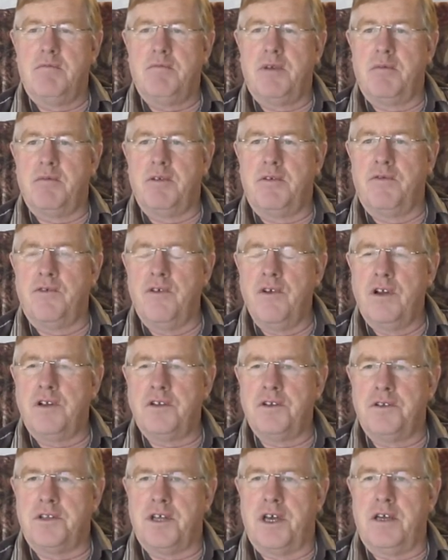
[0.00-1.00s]
But before I
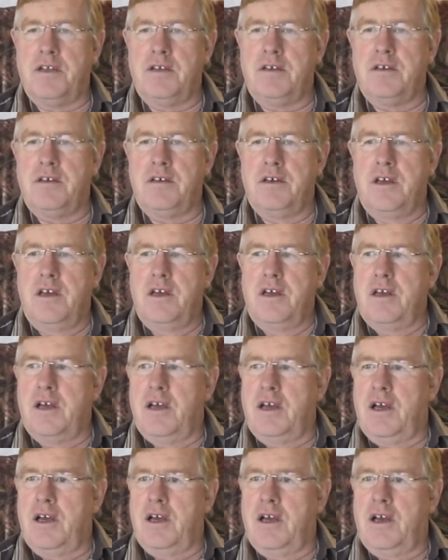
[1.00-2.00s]
do that,
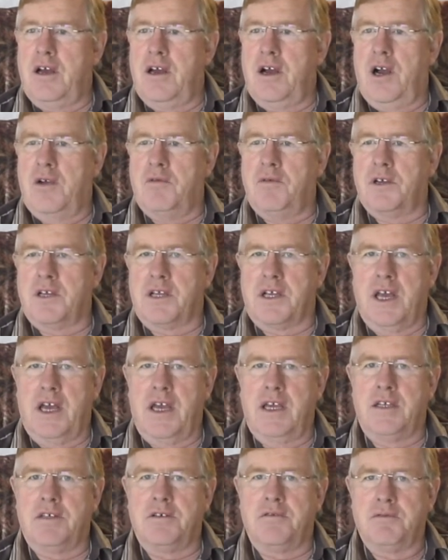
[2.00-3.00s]
I want
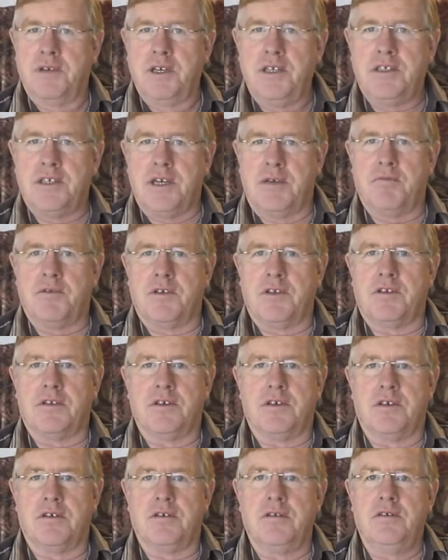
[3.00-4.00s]
Kay to read something
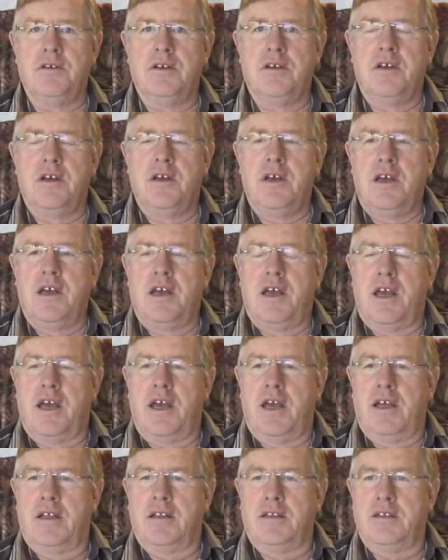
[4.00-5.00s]
to you,
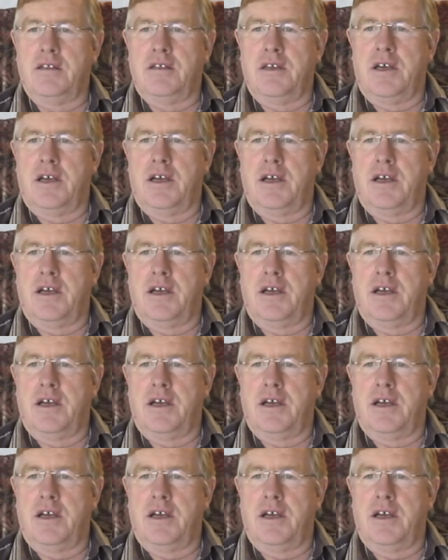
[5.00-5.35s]
and